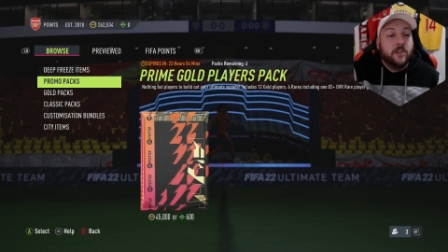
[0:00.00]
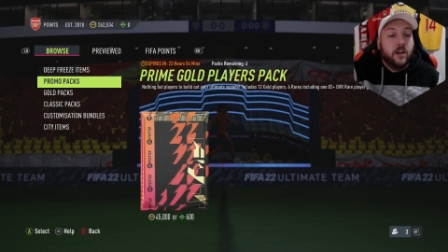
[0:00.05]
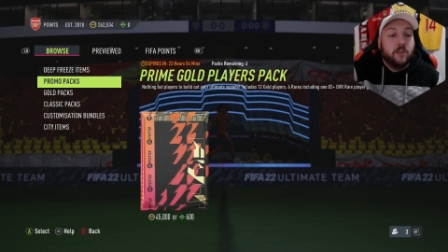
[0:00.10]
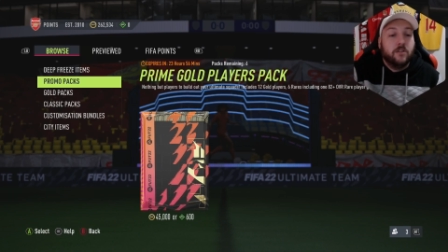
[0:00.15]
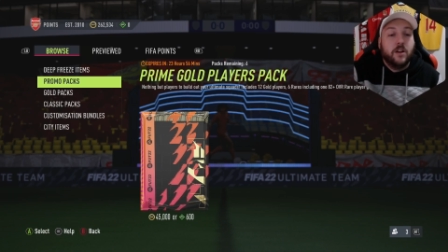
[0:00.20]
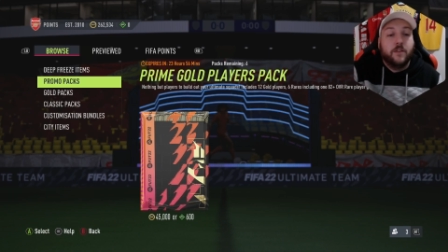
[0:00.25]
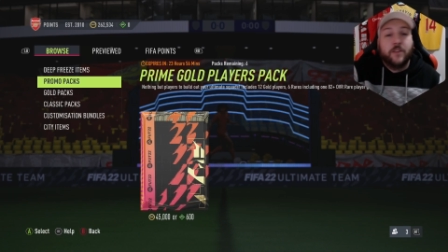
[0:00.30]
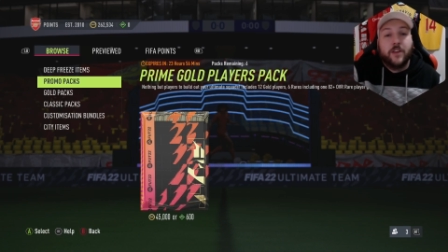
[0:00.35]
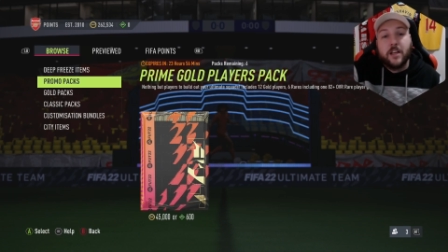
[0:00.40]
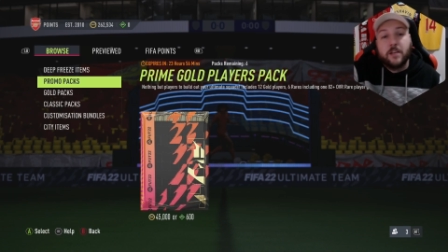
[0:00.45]
turn
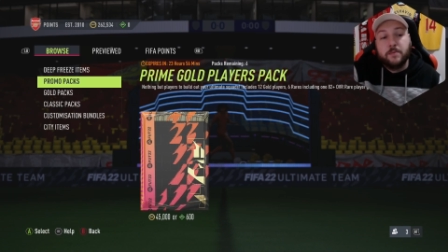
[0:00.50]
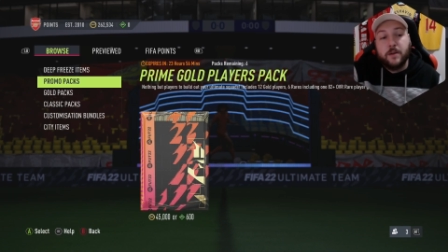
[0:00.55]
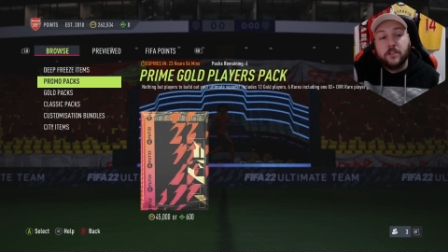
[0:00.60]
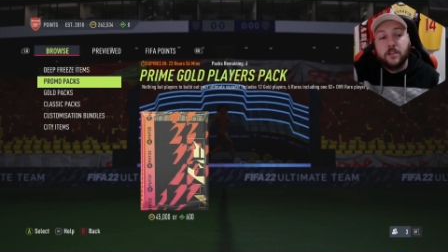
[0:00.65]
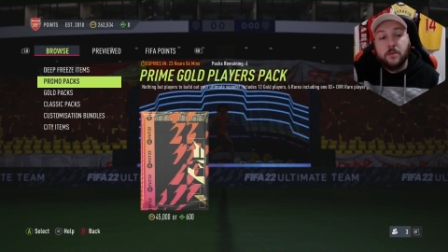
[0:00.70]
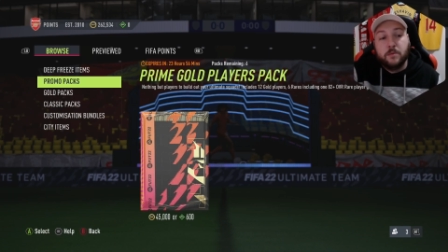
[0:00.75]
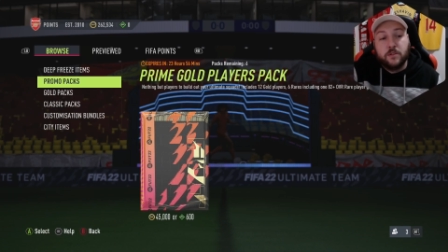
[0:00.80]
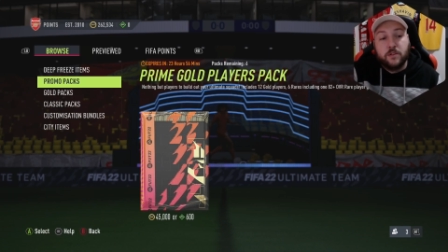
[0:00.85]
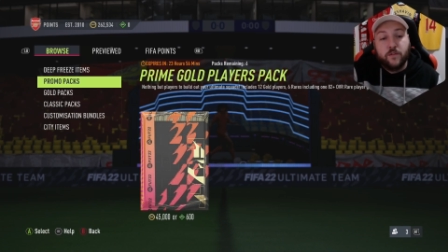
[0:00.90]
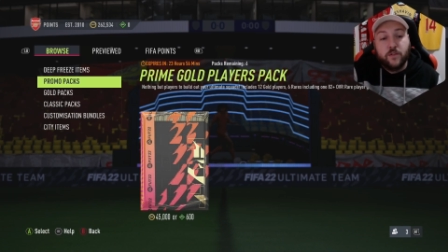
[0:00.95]
on notification
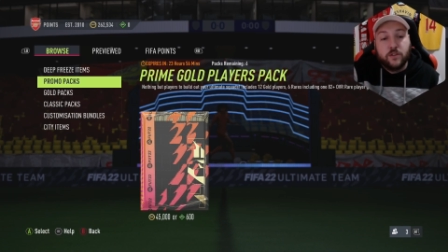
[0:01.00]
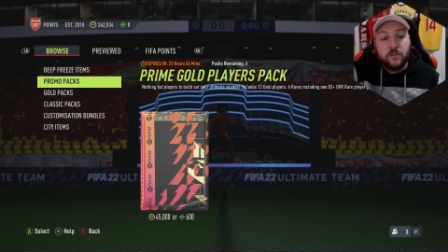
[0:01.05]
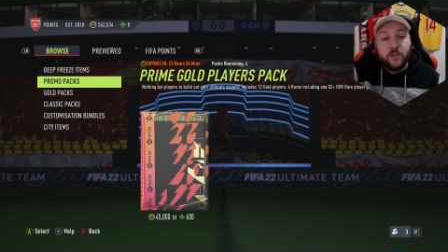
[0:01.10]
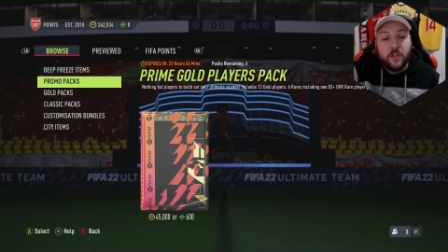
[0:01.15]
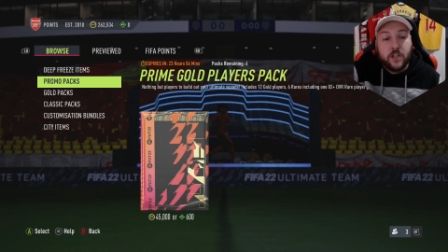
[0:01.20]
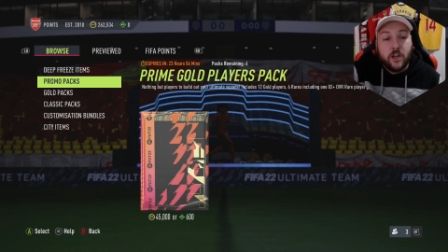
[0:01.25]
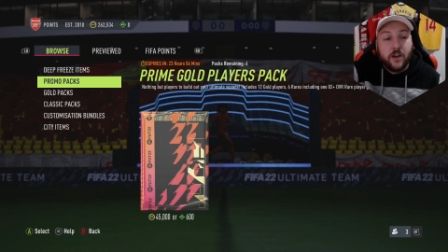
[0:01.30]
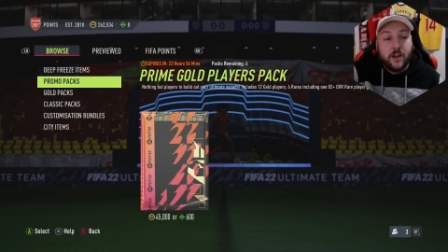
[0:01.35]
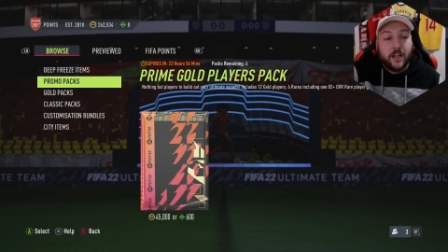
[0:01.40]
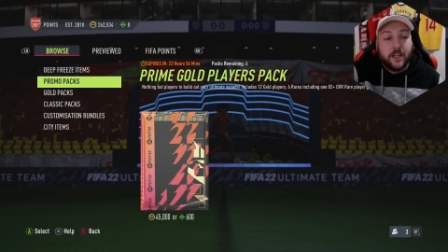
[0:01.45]
bells so you miss a future
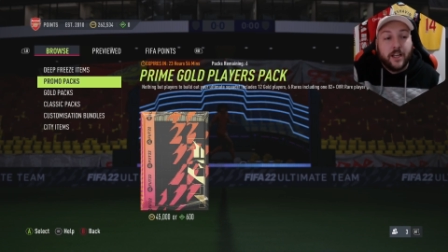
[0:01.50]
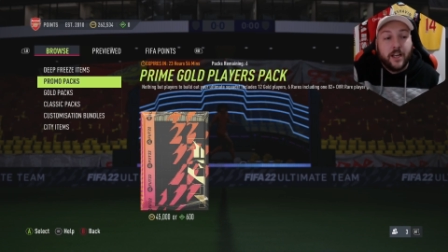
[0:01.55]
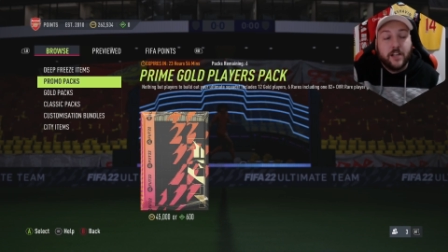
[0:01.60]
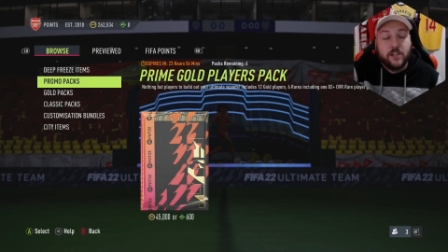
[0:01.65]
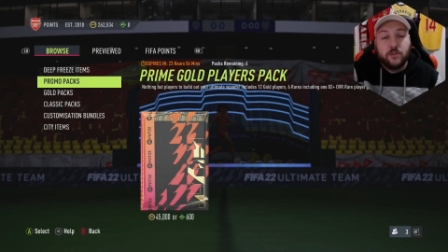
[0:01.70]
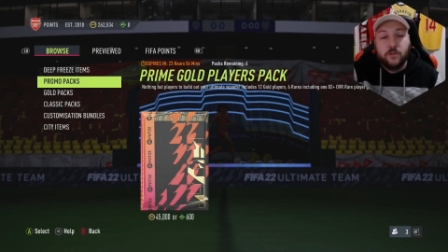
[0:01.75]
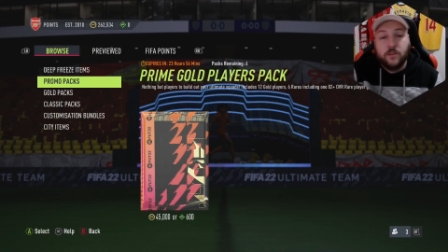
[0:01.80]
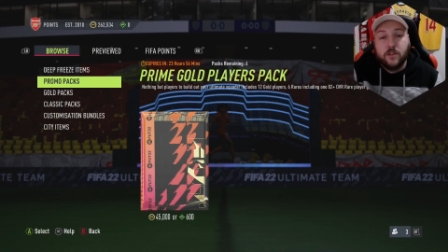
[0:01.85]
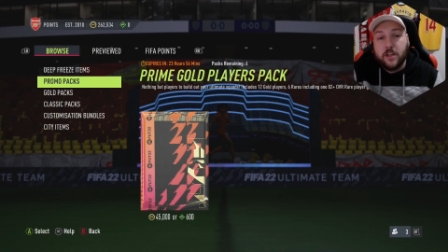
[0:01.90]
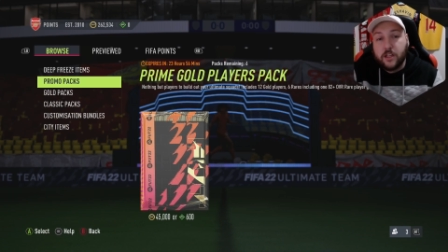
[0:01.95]
video, and I'll
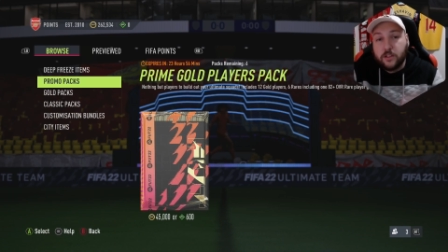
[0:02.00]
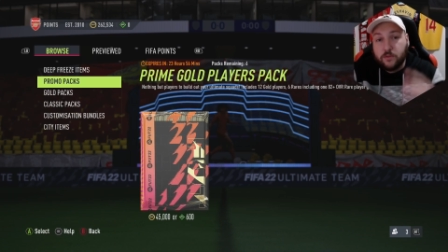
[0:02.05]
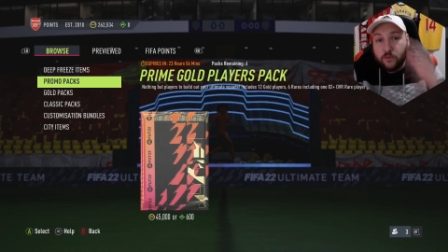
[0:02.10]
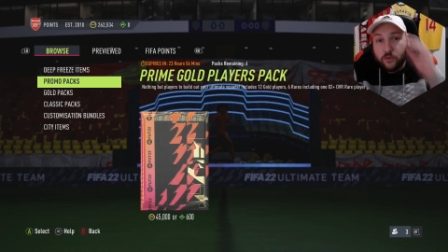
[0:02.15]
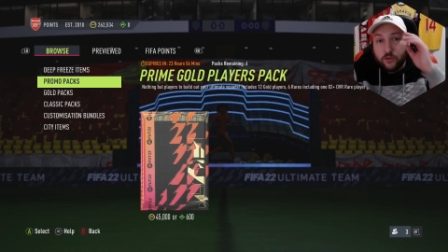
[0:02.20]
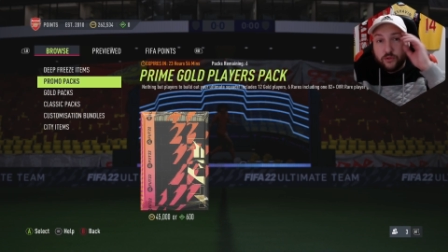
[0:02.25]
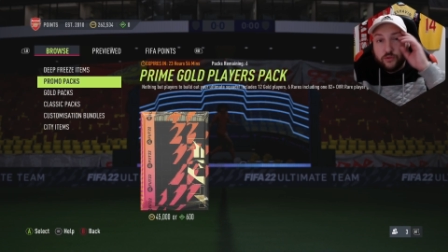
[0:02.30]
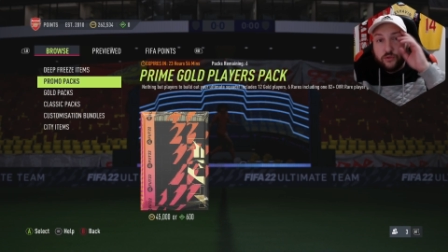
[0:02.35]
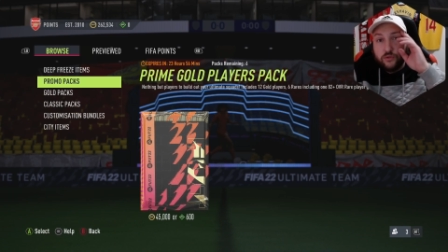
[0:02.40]
catch you in the next one.